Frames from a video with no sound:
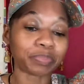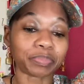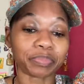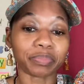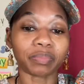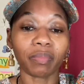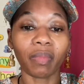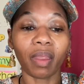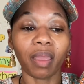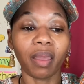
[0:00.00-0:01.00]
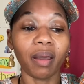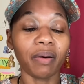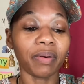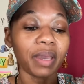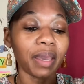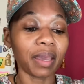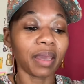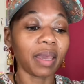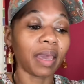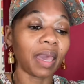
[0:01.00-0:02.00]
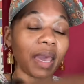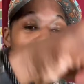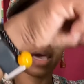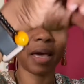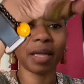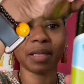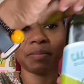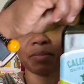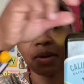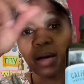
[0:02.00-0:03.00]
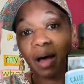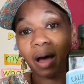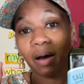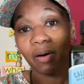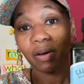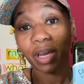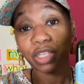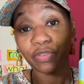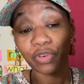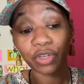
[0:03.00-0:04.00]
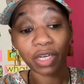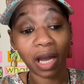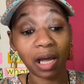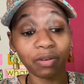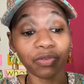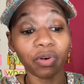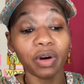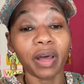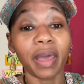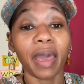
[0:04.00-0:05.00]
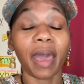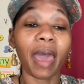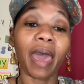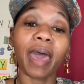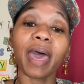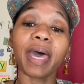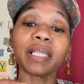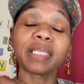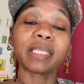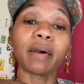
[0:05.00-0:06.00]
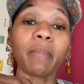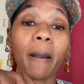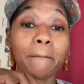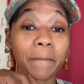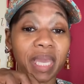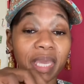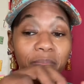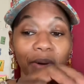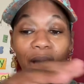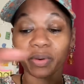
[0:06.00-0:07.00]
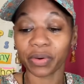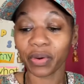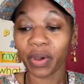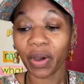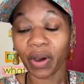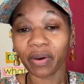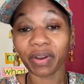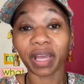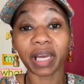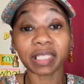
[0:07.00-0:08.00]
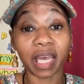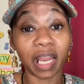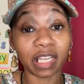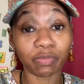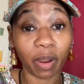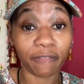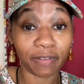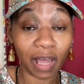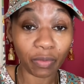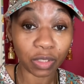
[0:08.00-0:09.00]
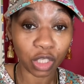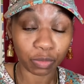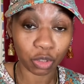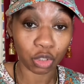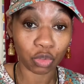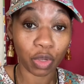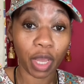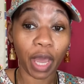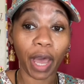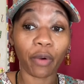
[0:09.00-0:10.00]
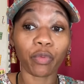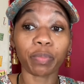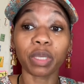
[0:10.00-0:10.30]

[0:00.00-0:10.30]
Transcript: Okay, and extra virgin olive oil and some baking powder. All right guys, and as for my flour substitute, I will be